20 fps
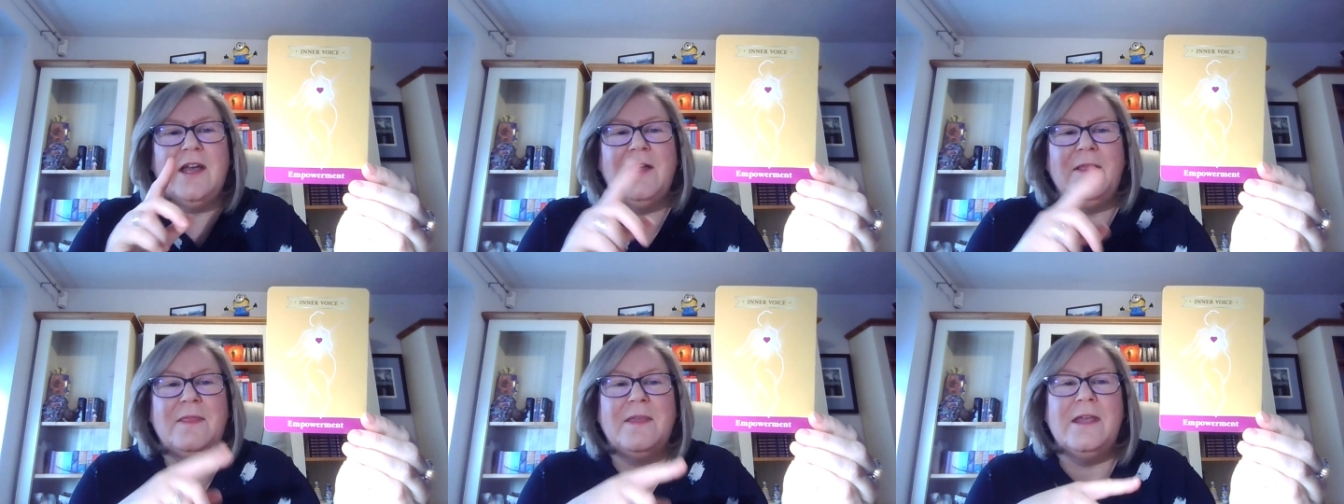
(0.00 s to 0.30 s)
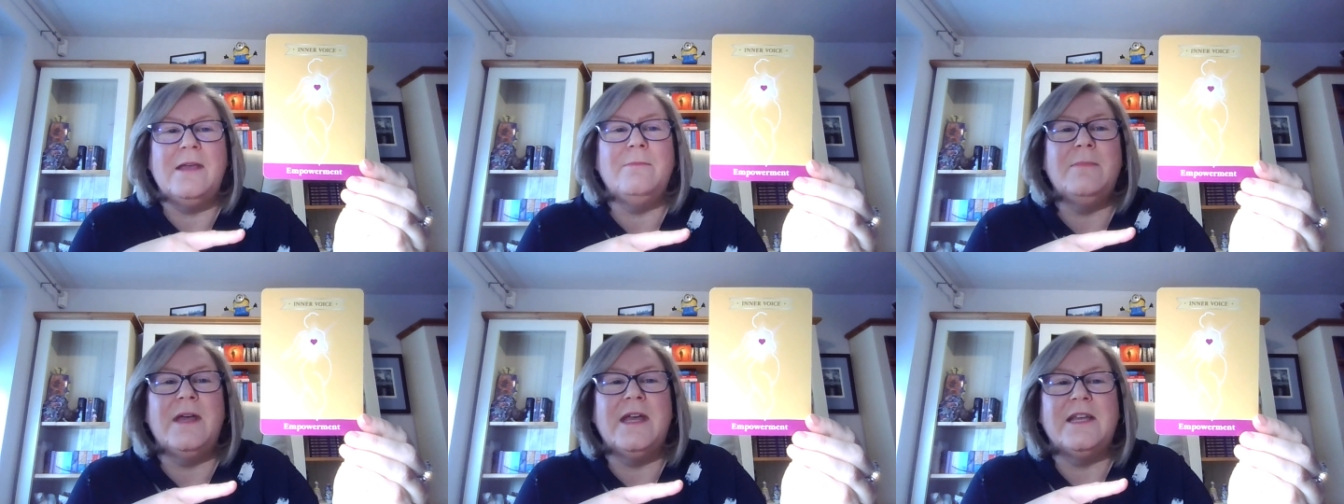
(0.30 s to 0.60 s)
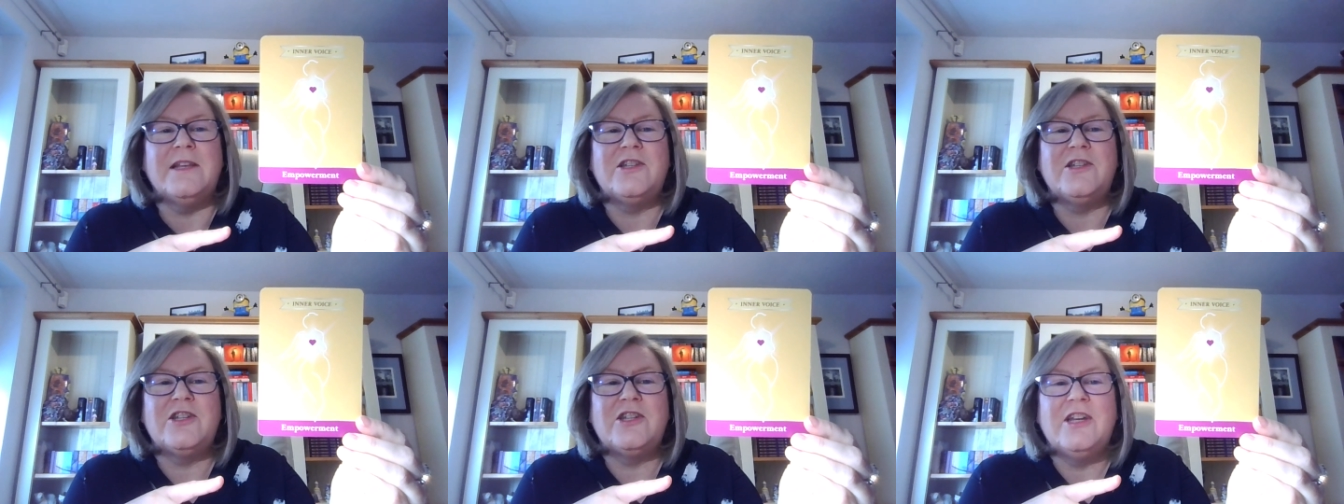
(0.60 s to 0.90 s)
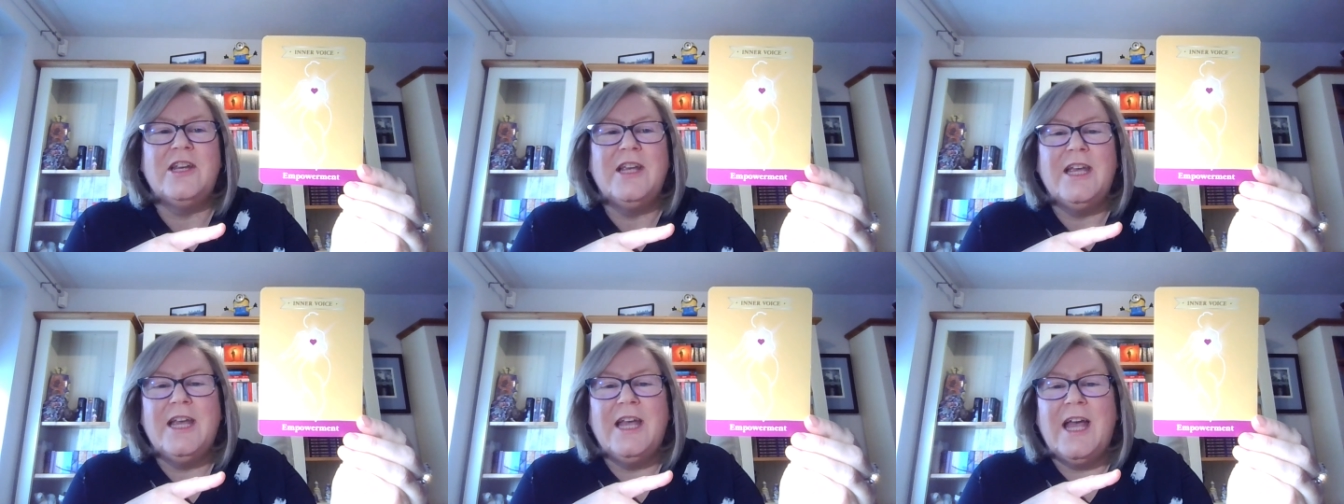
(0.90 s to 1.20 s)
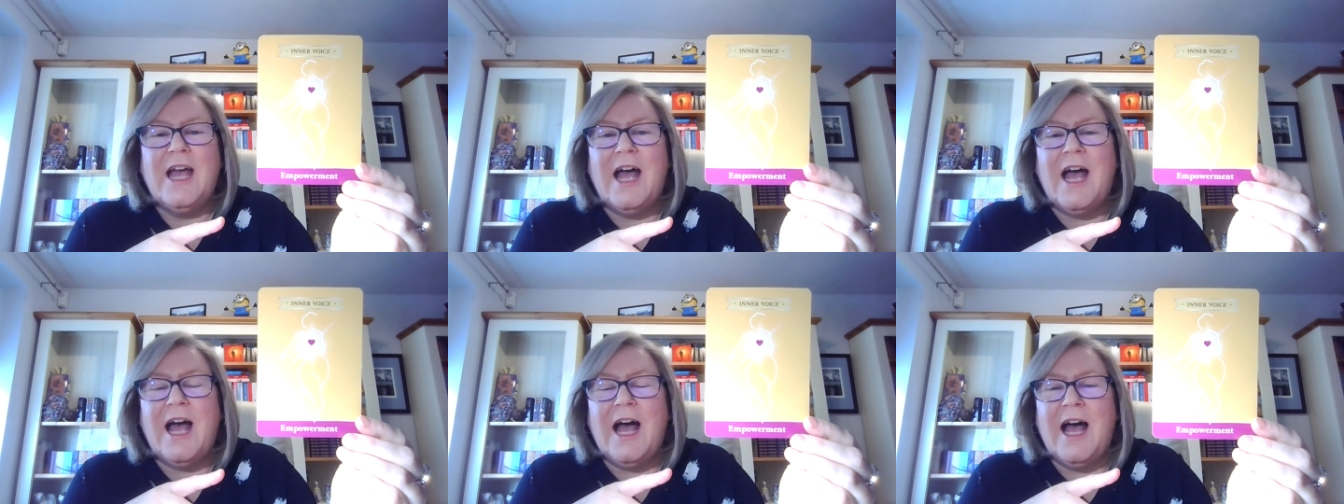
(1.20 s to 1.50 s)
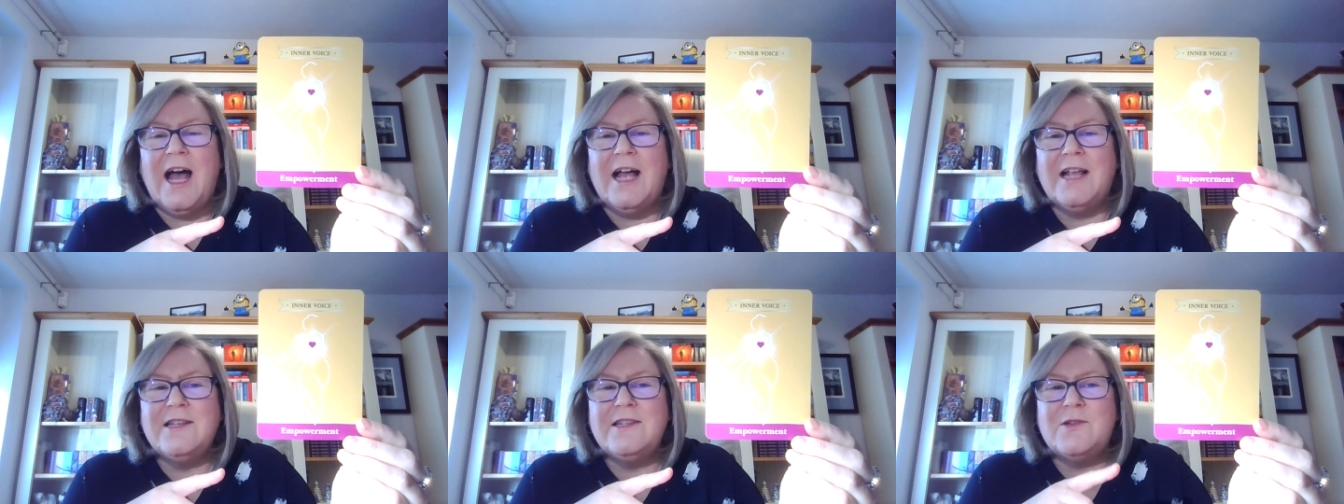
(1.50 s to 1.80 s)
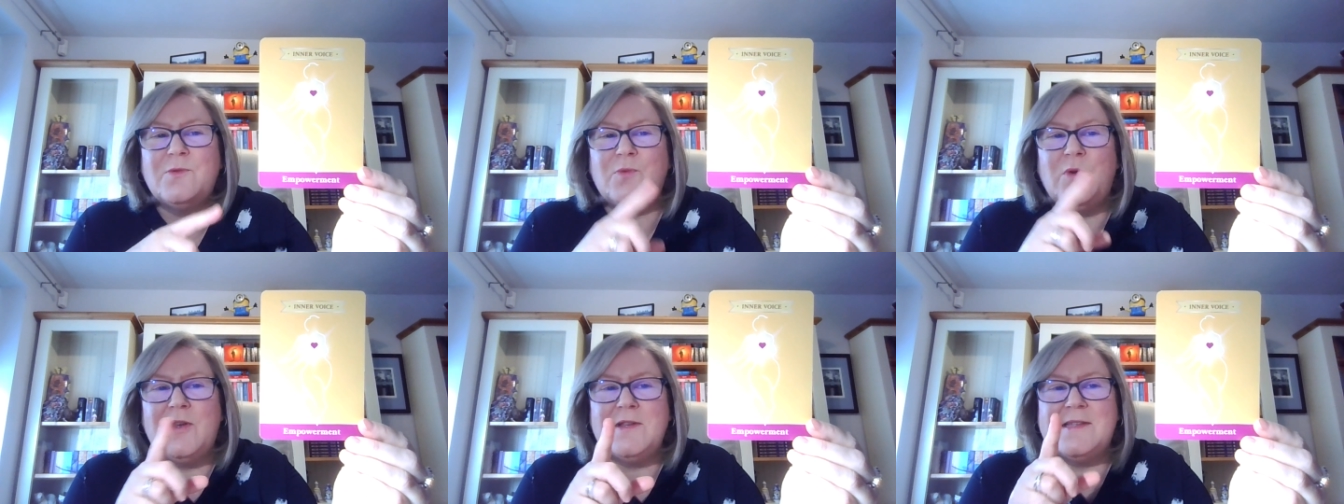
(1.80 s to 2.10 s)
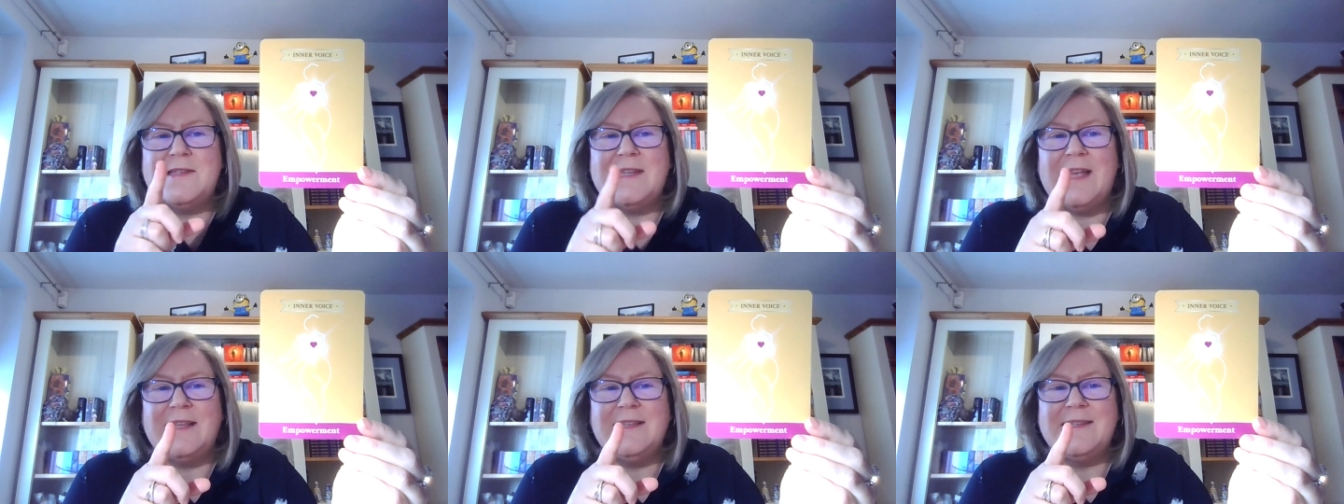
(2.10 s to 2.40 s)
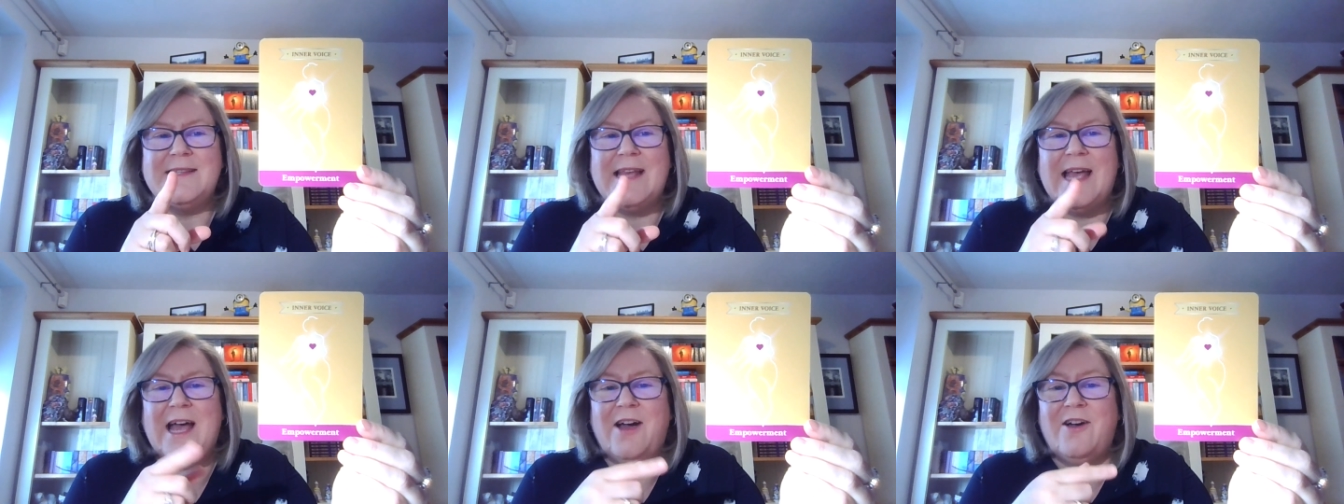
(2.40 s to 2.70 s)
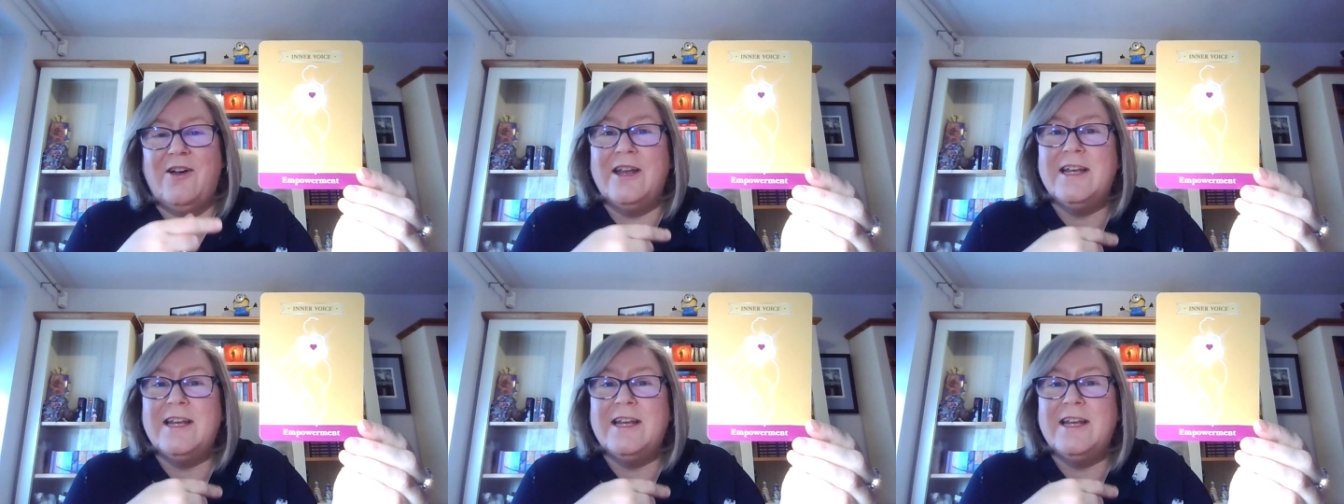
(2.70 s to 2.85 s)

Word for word: at the image and what stands out.